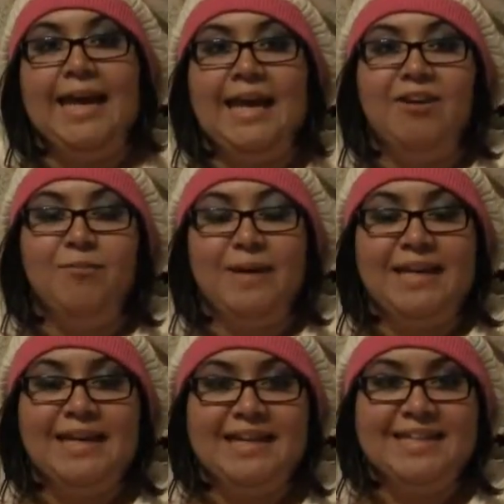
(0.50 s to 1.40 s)
Hey
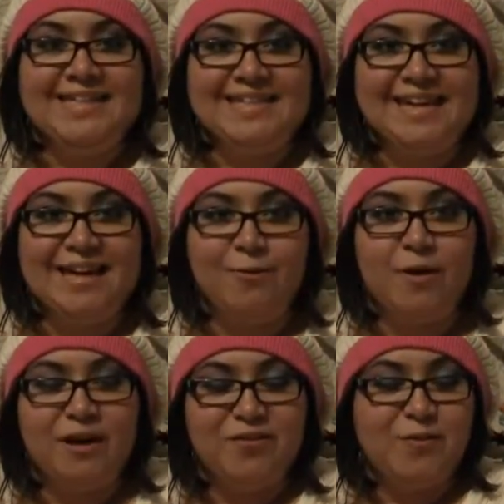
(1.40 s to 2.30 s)
everybody, this is Saki
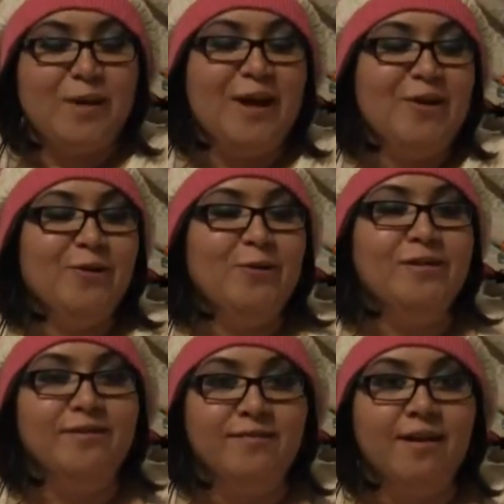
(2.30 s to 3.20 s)
Waki from
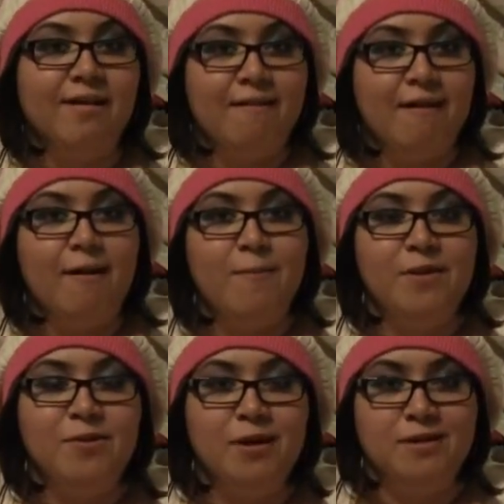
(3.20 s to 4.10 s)
myheartclosestuff.com
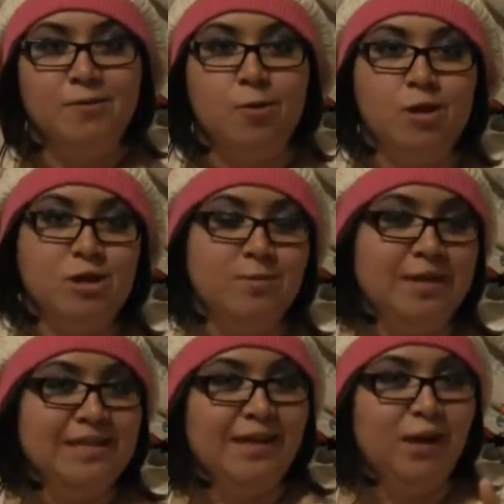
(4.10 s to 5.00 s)
and you guys are watching
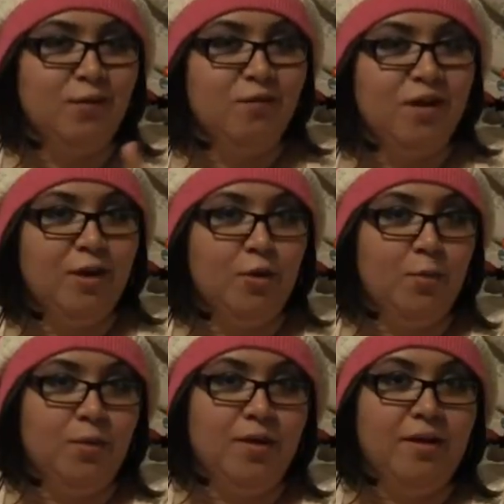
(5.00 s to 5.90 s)
my second video
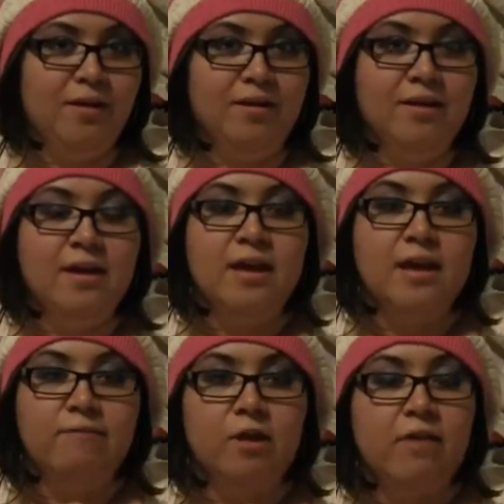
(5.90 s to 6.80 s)
blog.
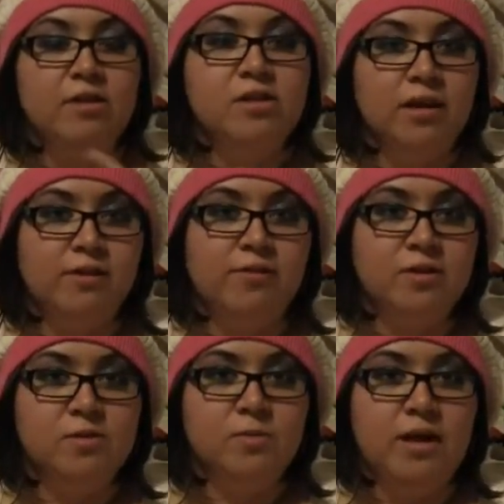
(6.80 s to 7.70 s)
If you haven't checked the
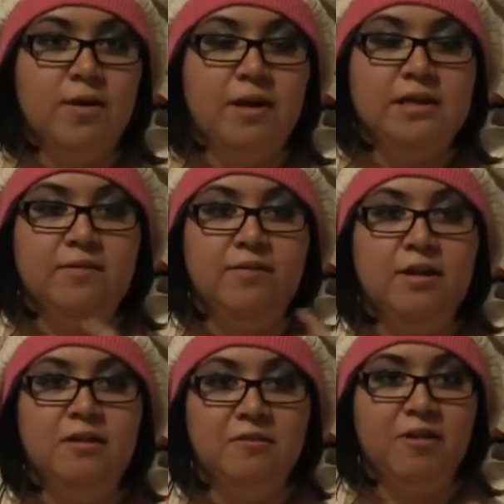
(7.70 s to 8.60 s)
first one out, I
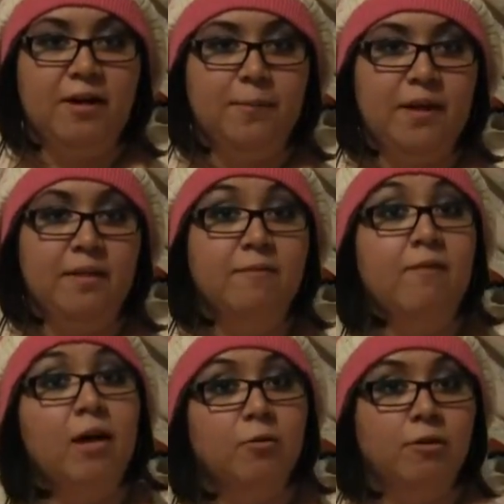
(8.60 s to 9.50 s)
definitely recommend the
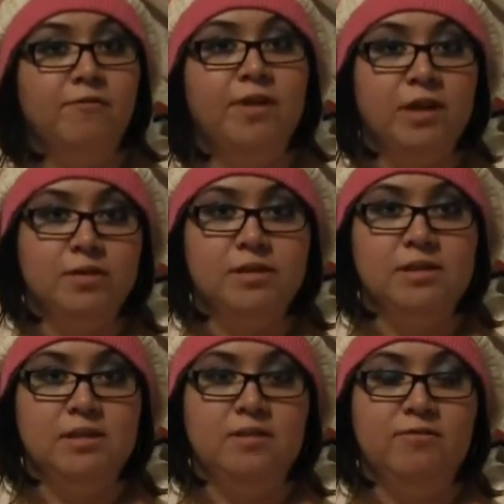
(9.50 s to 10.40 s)
follow-up videos
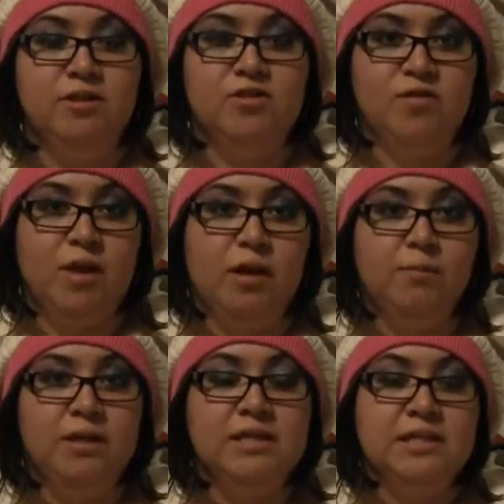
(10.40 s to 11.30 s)
to the first
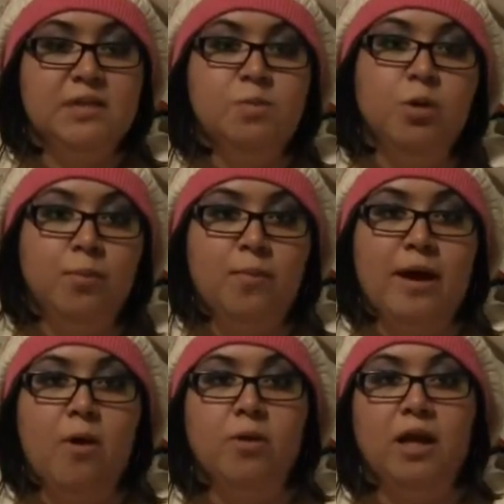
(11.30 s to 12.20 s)
vlog because I spoke
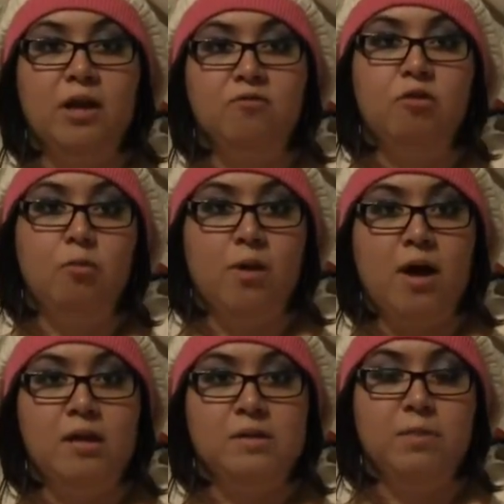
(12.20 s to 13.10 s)
about Kid
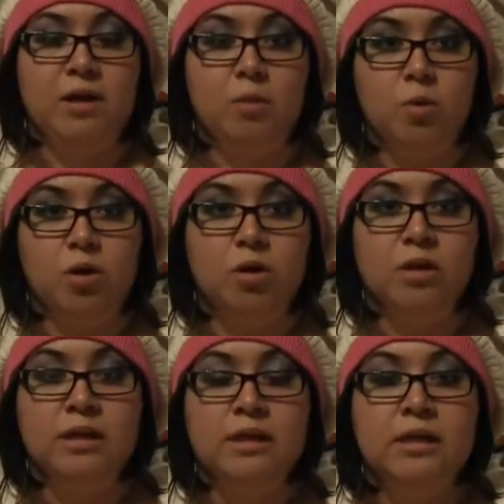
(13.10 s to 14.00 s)
Robot's Money
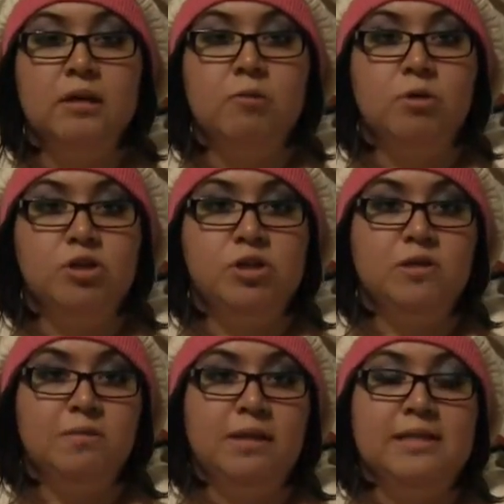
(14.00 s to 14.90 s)
World, which
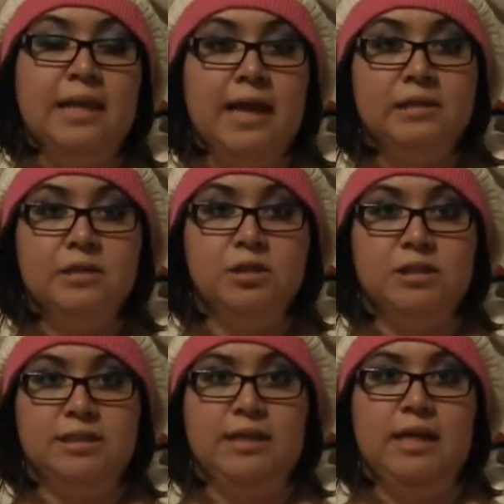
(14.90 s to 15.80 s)
took place last
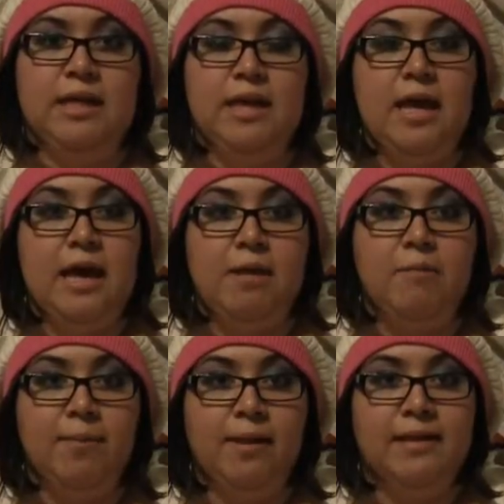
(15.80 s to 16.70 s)
Thursday, and
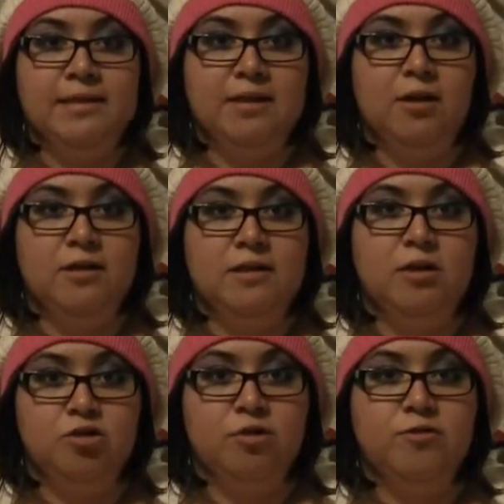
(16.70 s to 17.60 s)
My Plastic Heart's
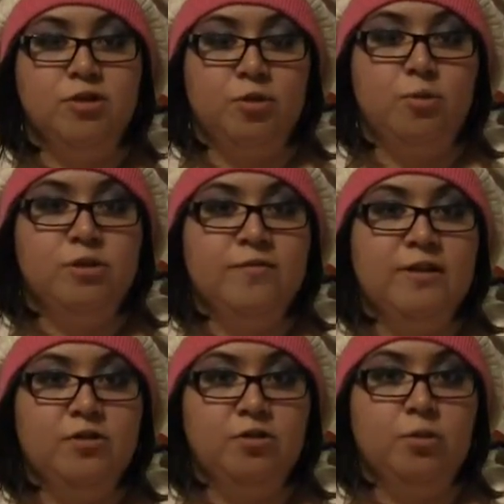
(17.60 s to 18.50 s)
Adrift Show, which
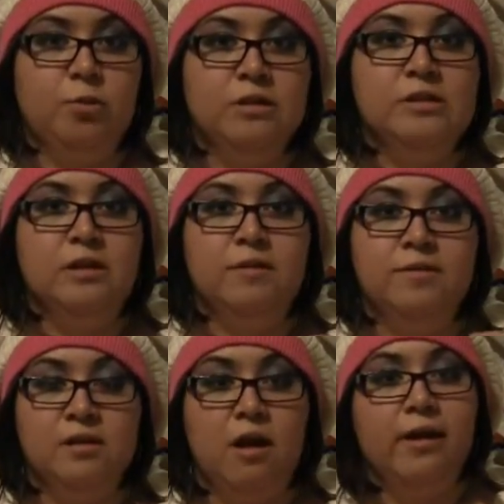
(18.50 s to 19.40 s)
featured the works of
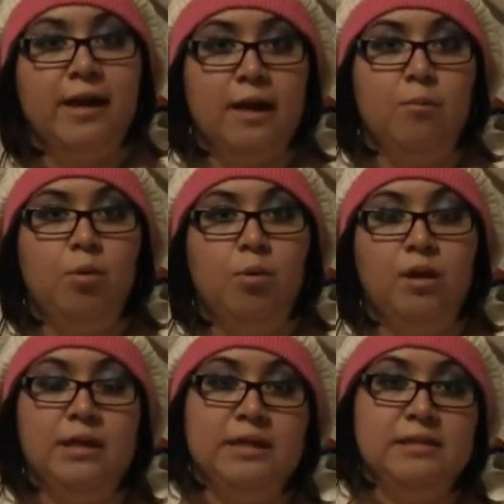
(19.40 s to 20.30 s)
Scott Campbell
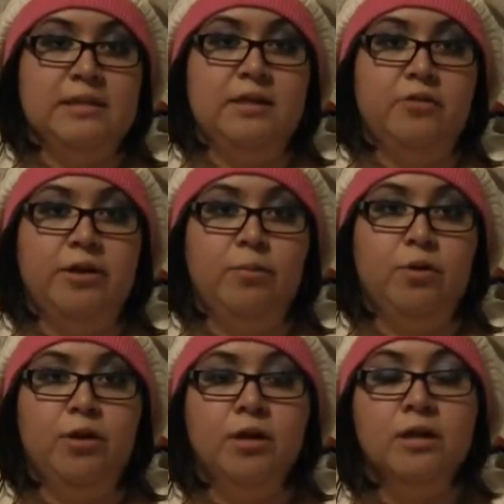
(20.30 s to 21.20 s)
and Leontine
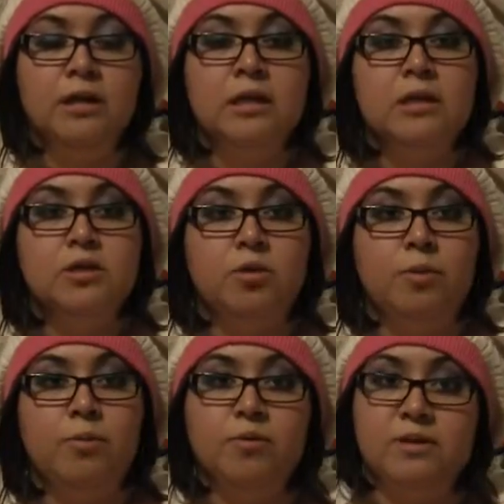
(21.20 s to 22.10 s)
Greenberg. So
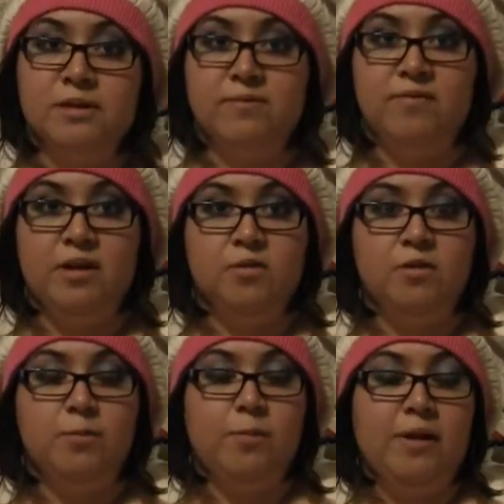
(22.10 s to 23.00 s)
we posted some
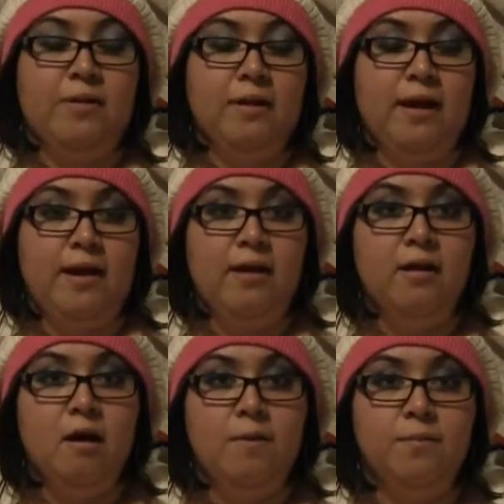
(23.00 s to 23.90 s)
videos up about that.
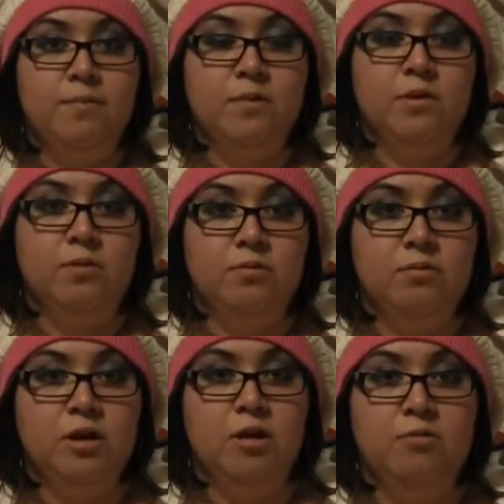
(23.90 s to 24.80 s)
So,
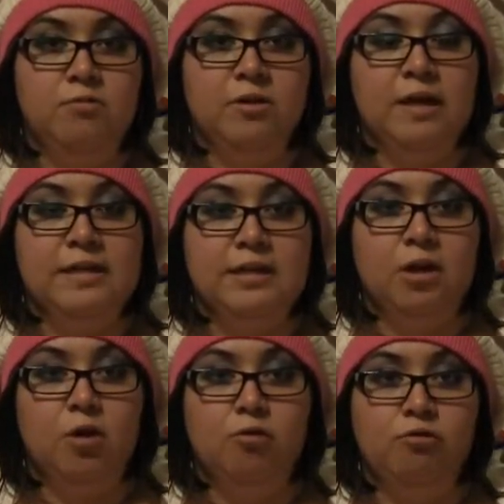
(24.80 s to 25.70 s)
you know, you guys can
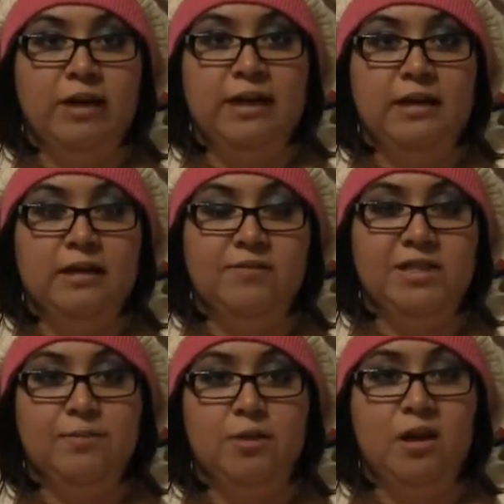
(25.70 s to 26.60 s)
go rate it, give
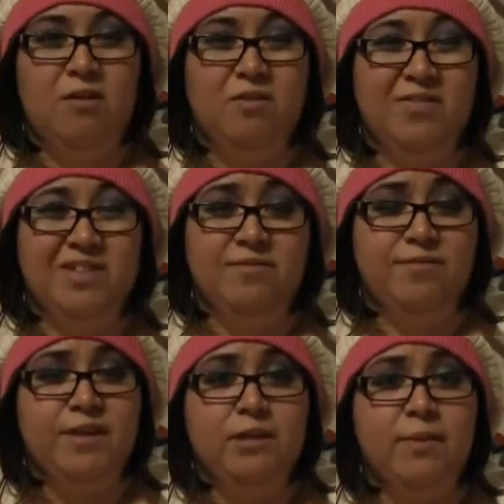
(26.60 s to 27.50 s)
it some love, give it some
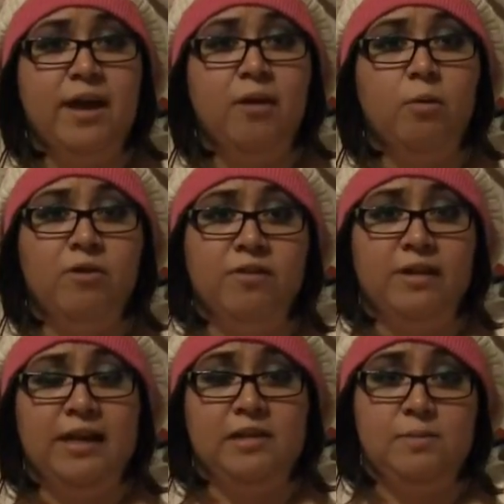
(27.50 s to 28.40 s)
feedback, whatever
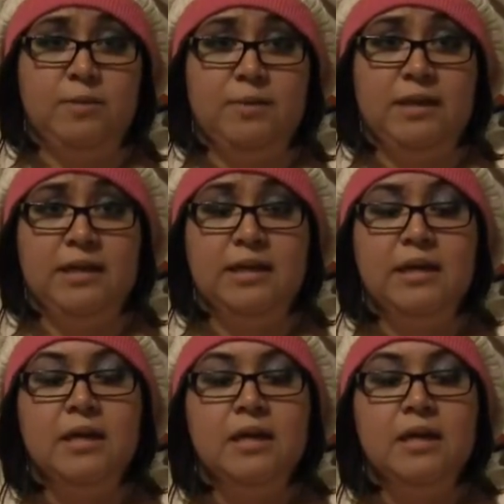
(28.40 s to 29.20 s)
the case may be.